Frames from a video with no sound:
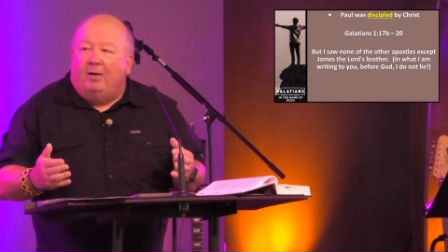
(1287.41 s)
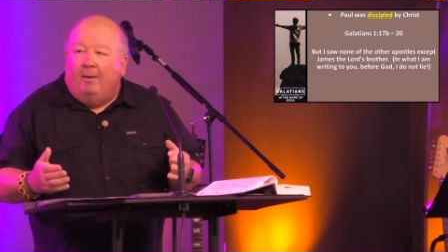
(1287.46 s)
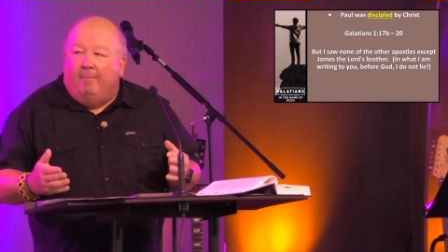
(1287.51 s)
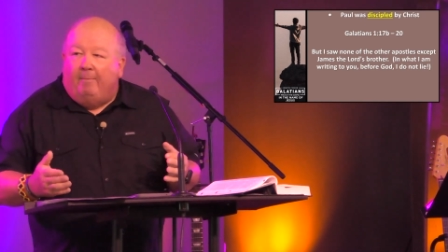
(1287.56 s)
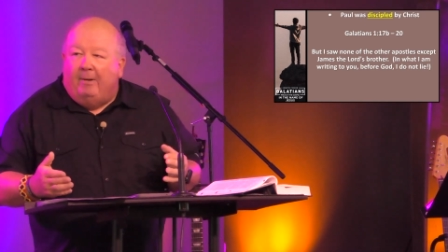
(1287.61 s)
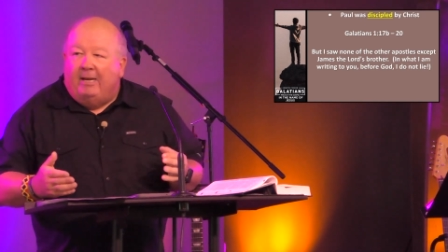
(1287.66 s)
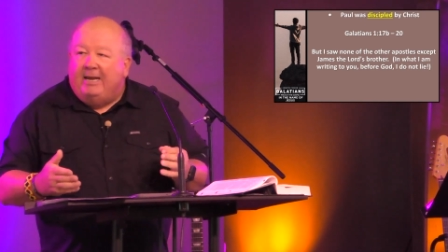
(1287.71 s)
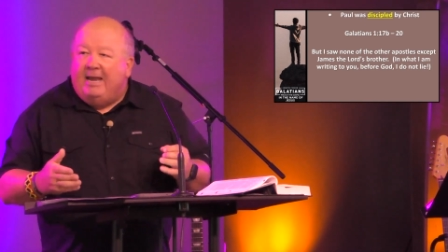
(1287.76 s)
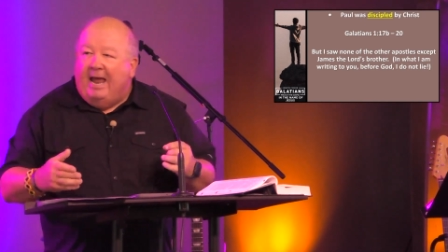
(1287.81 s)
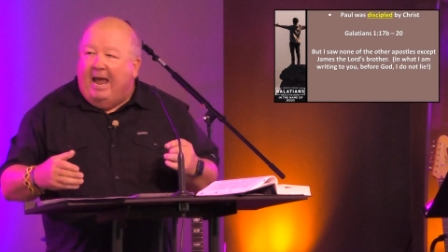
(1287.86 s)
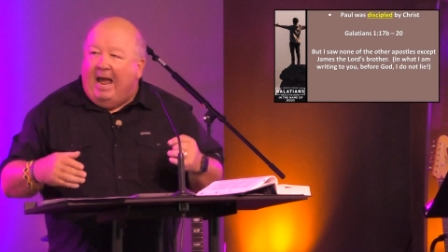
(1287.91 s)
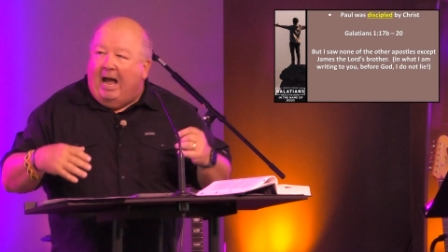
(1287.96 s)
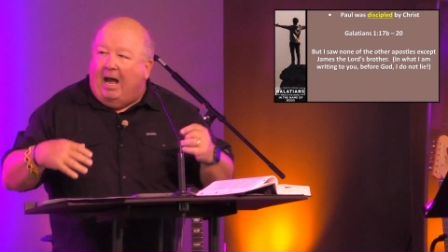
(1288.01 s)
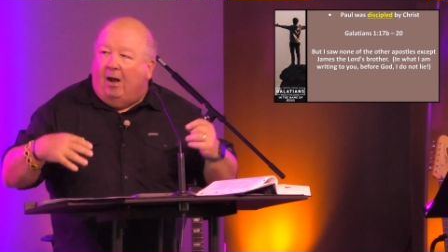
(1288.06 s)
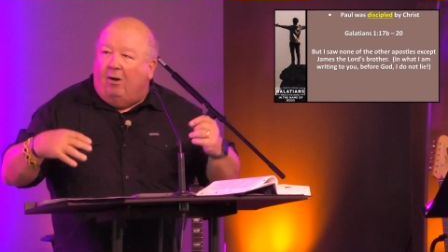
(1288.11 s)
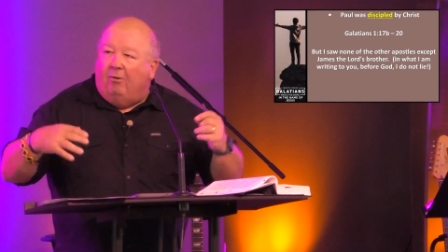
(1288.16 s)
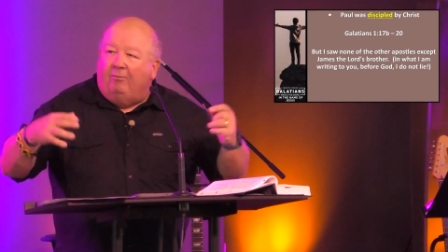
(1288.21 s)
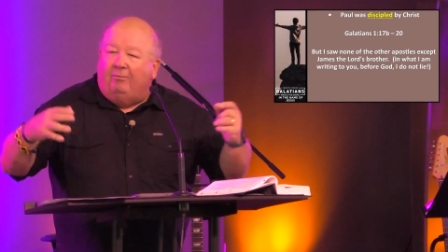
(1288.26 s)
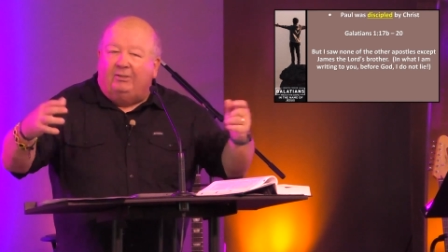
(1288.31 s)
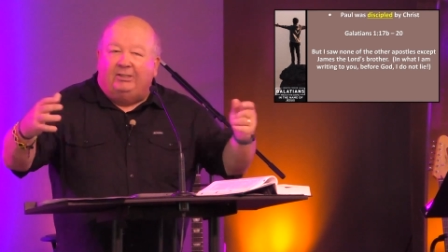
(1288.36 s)
but
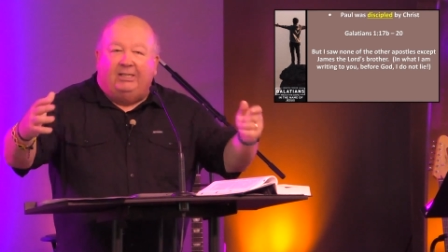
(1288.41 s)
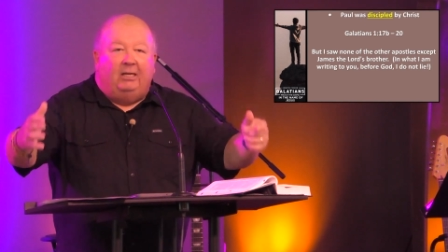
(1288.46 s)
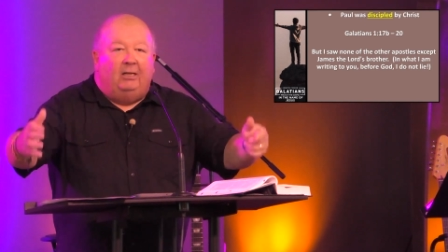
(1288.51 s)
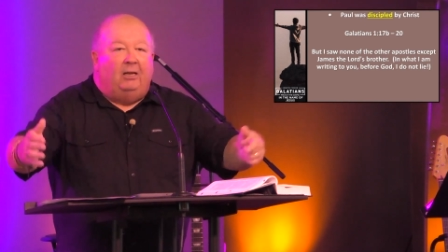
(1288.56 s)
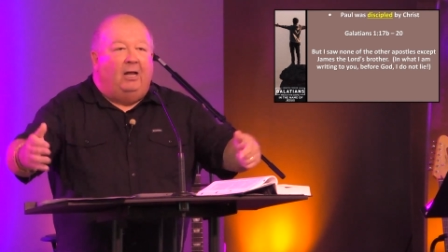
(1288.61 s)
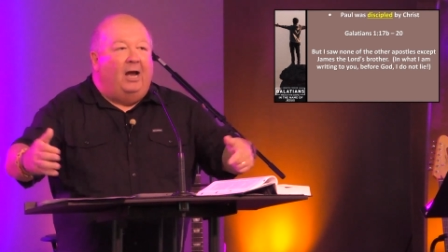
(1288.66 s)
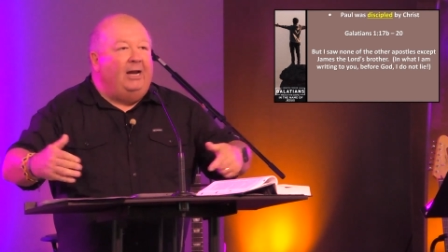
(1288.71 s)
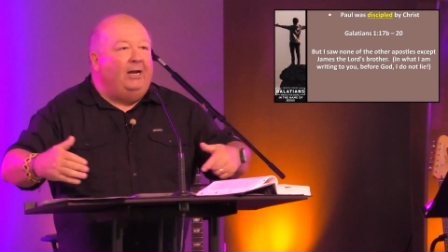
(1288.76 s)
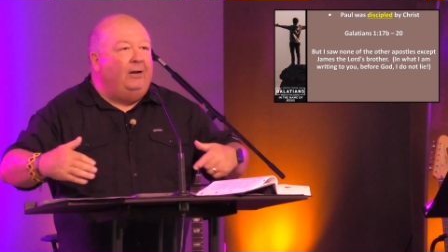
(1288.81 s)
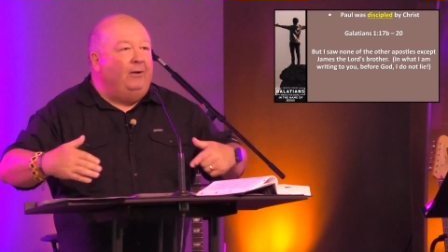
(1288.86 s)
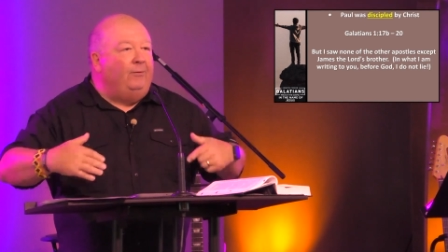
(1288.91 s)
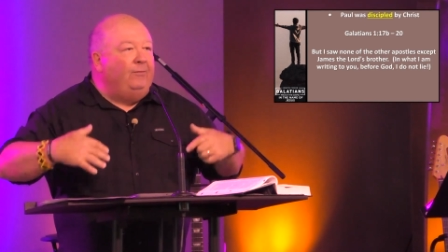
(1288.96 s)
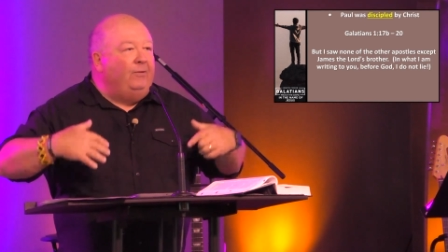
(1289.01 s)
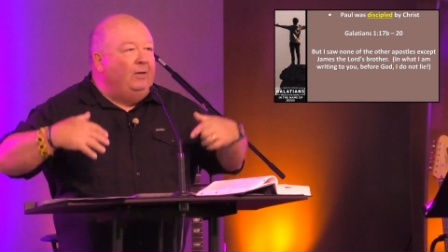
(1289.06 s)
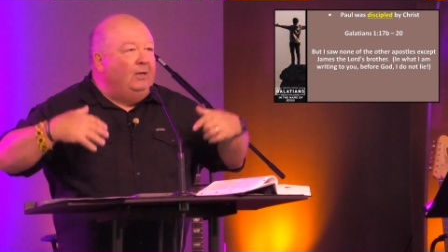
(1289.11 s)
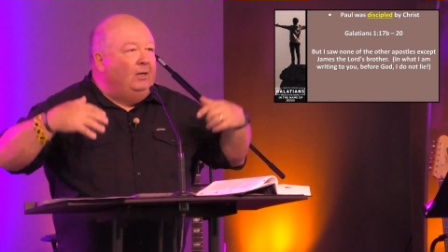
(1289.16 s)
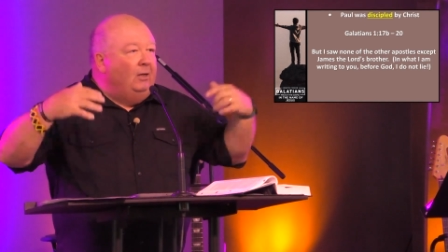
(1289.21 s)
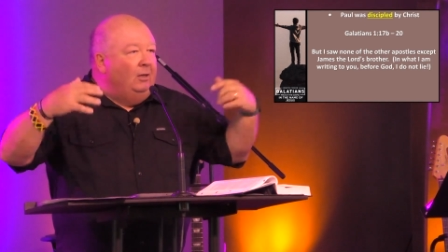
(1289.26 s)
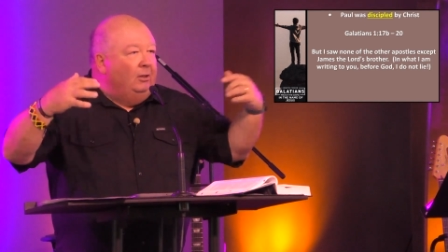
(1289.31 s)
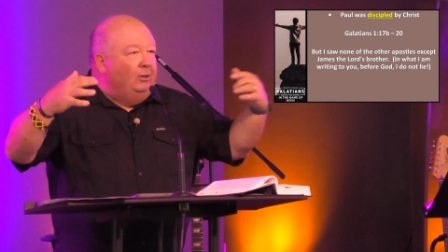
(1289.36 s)
now it was in light of
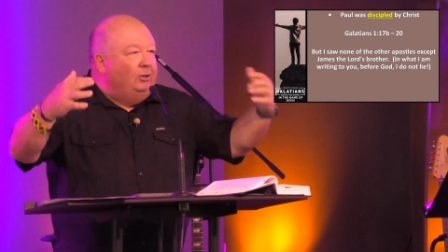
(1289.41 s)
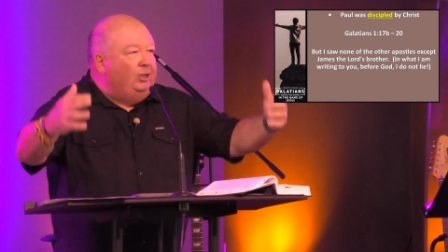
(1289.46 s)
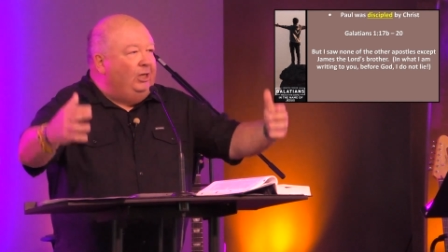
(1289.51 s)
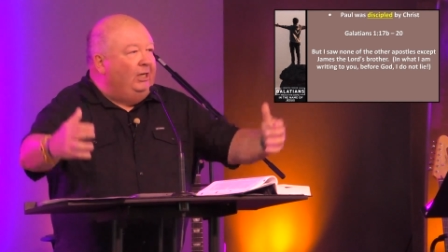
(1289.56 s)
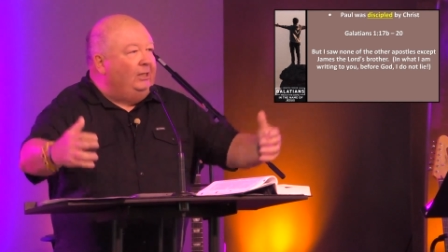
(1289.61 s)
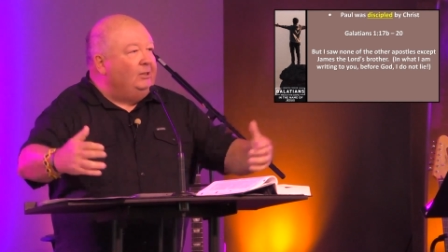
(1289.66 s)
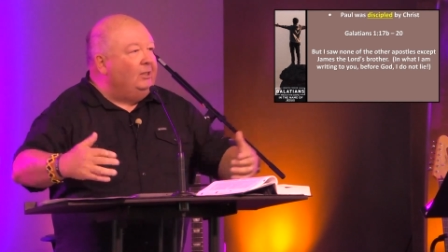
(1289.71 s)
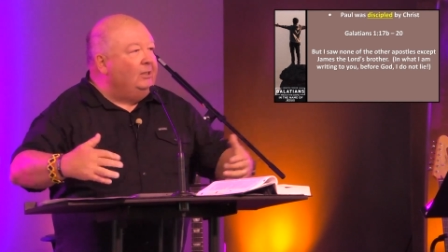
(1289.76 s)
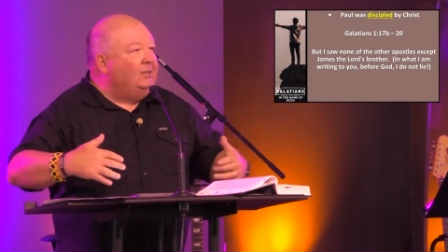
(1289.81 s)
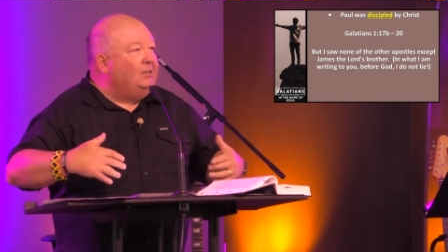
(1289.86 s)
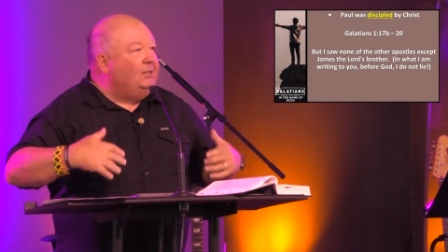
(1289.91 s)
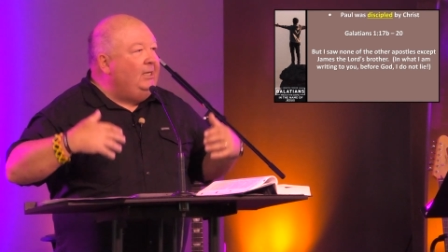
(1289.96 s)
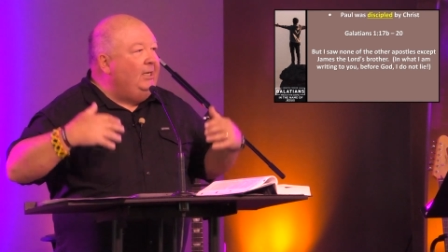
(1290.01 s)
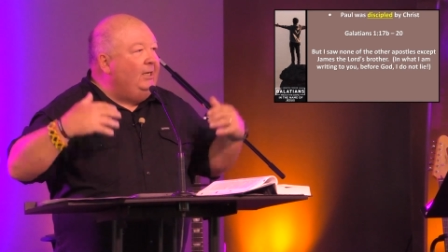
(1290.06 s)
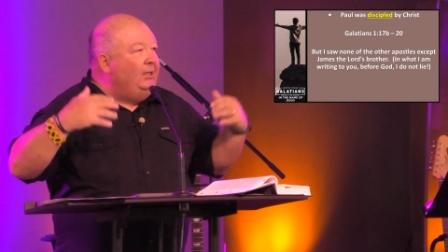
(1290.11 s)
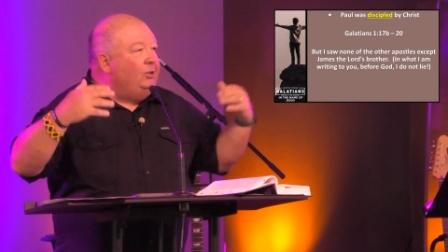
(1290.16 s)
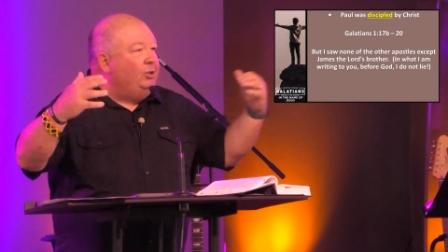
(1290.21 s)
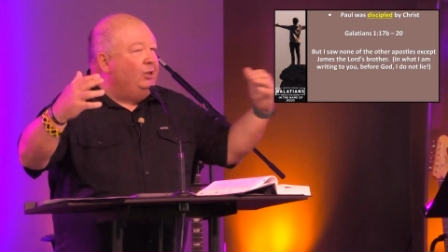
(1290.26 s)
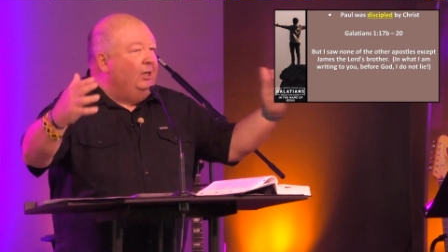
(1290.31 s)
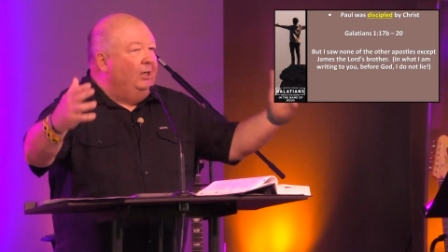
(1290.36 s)
Jesus'
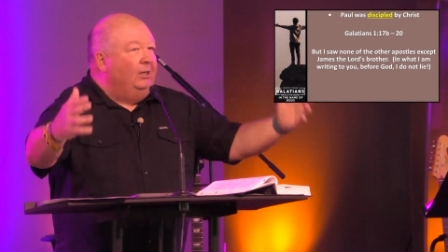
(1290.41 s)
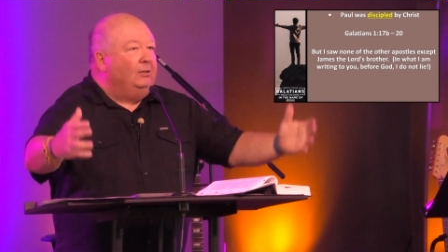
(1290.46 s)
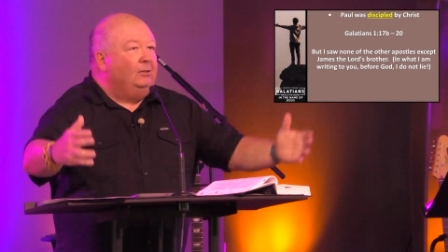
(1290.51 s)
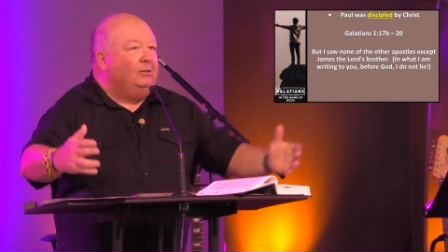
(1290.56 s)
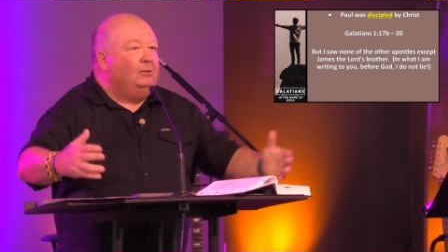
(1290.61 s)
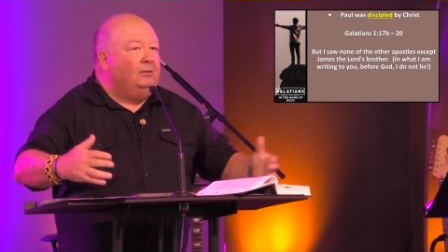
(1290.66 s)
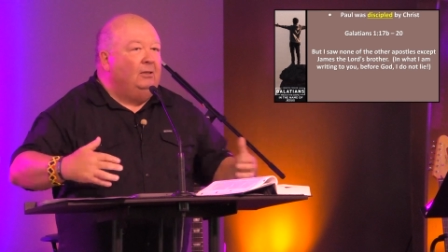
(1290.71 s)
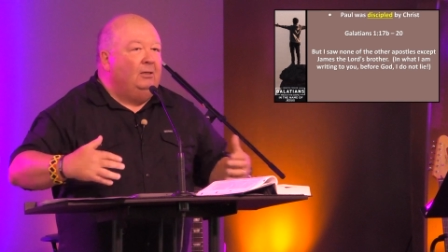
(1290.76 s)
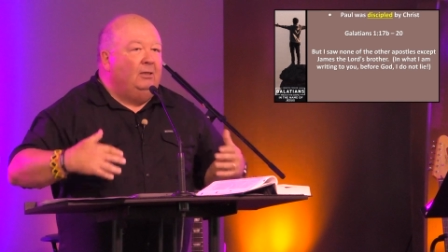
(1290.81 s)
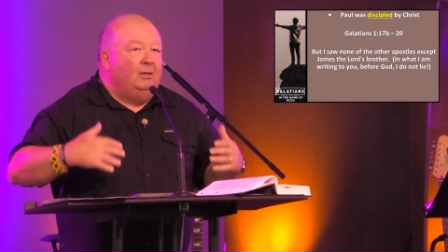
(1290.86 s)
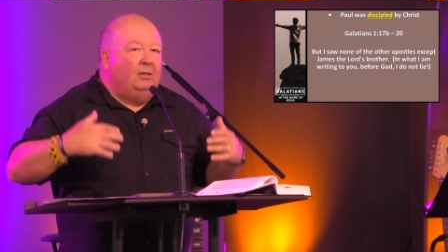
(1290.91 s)
teachings